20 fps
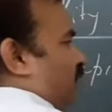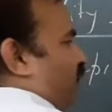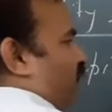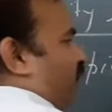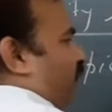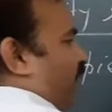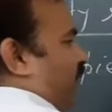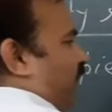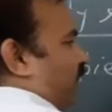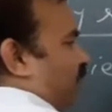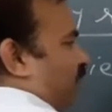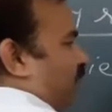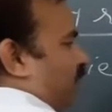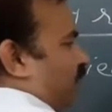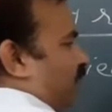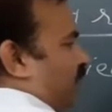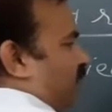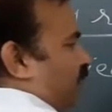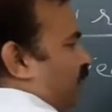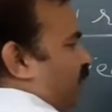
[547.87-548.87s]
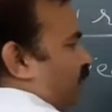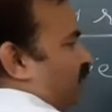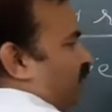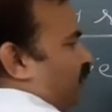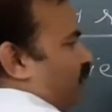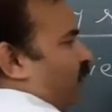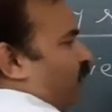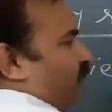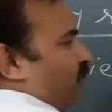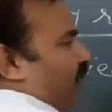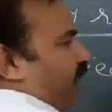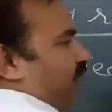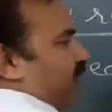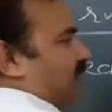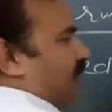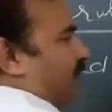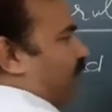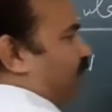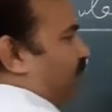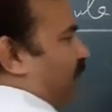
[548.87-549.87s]
Fine. For
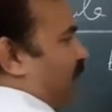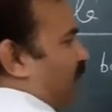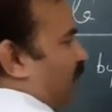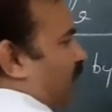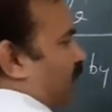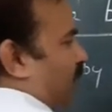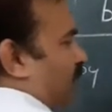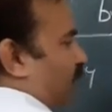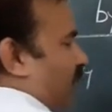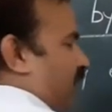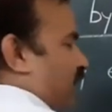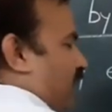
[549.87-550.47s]
example,